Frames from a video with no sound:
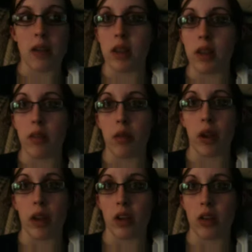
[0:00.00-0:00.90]
I was having
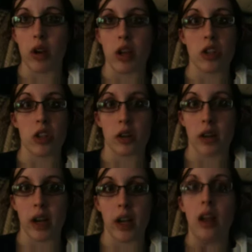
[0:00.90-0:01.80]
regular contractions
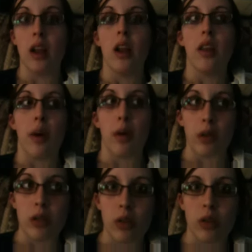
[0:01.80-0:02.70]
already that
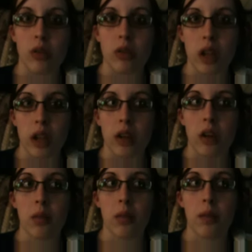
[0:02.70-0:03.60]
were so close
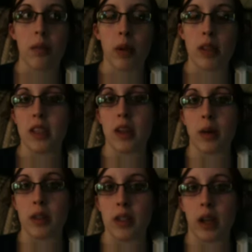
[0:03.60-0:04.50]
together. But since I
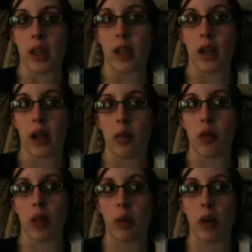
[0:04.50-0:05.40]
wasn't dilating
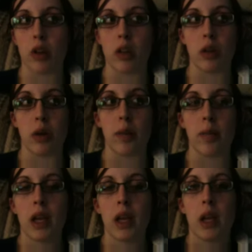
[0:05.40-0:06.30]
anymore, they wanted to do it.
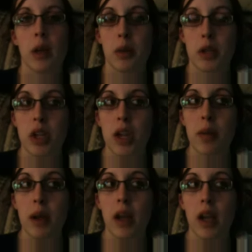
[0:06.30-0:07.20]
But she
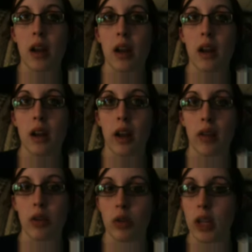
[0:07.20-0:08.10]
came back in
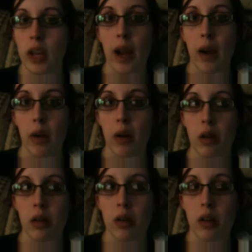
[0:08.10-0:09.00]
after only an
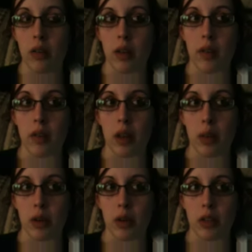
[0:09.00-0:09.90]
hour of having
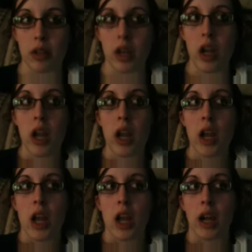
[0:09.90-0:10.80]
that epidural done,
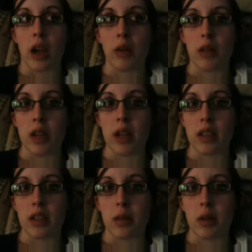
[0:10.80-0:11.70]
and I was
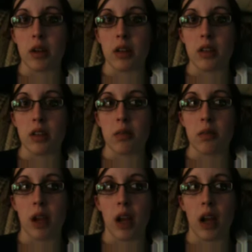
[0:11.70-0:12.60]
nine centimeters
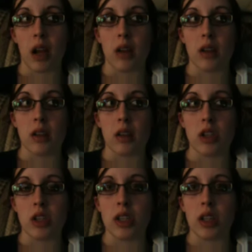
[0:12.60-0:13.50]
and
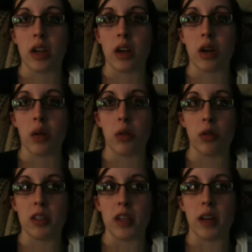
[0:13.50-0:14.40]
she said
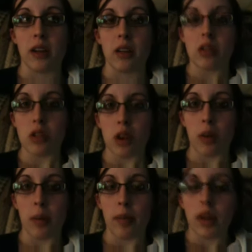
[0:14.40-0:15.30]
almost 10.
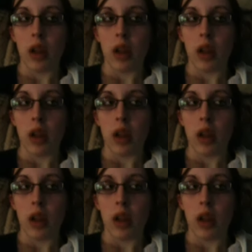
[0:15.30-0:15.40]
So